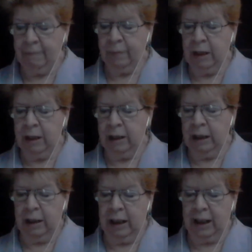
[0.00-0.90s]
And it
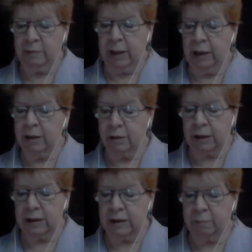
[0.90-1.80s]
has been
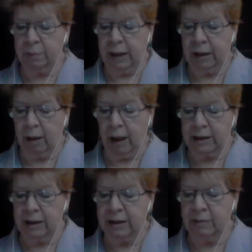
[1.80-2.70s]
endorsed by the
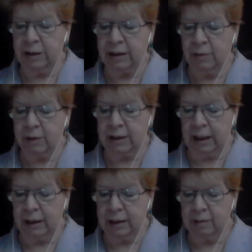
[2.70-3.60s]
Autism and
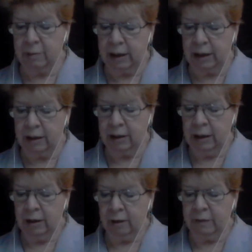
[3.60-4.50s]
Suicide Committee
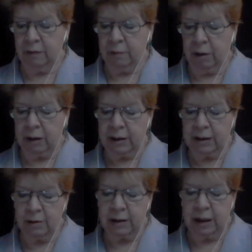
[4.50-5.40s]
of the American
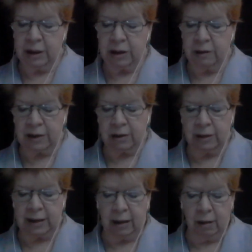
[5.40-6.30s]
Association of
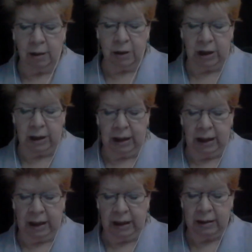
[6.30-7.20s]
Suicidology
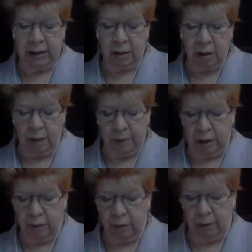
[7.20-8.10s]
and Common
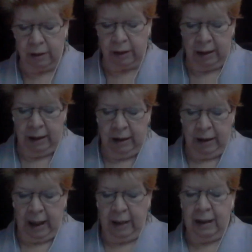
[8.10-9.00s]
Ground.
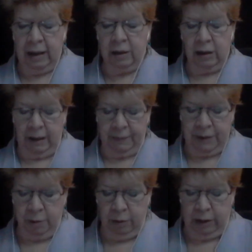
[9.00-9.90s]
And then you'll have
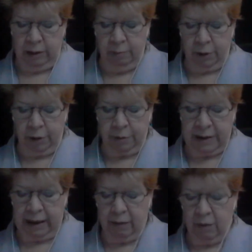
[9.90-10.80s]
two little blurbs
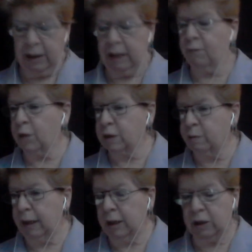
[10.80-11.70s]
there on that first
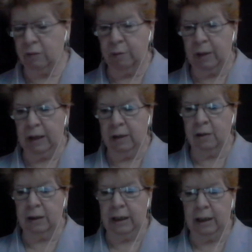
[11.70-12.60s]
page, everybody,
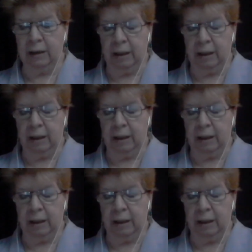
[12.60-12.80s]
that